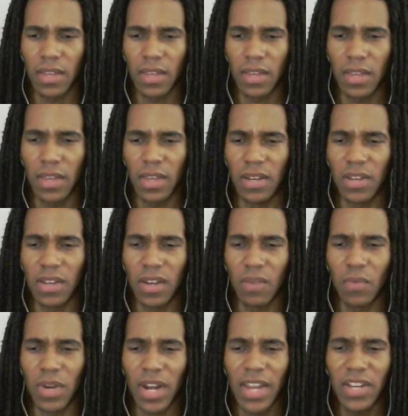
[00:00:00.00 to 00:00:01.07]
And
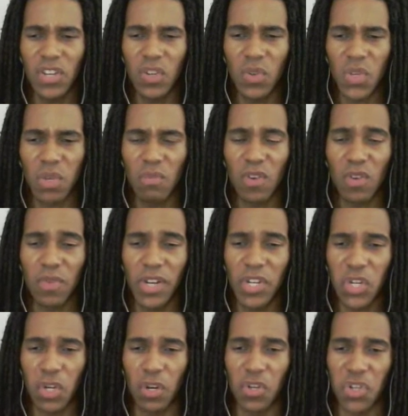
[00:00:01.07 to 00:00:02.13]
when I do some more
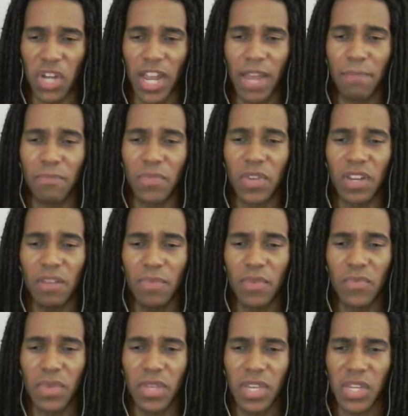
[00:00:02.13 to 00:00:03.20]
research, I'm going to be
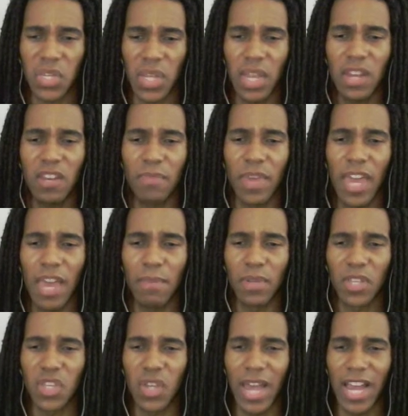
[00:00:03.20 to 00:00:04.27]
really excited to be able
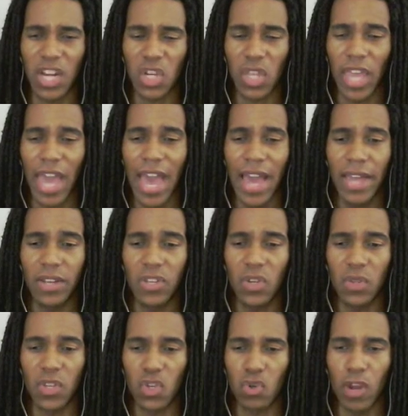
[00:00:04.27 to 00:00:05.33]
to actually add to
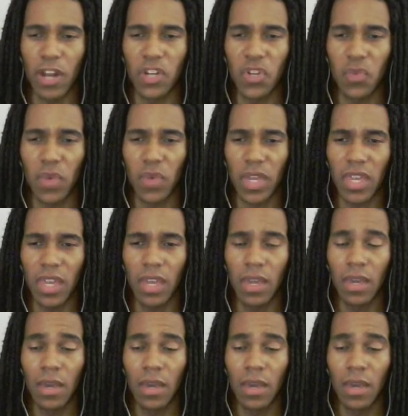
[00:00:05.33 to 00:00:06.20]
the Strategy Wiki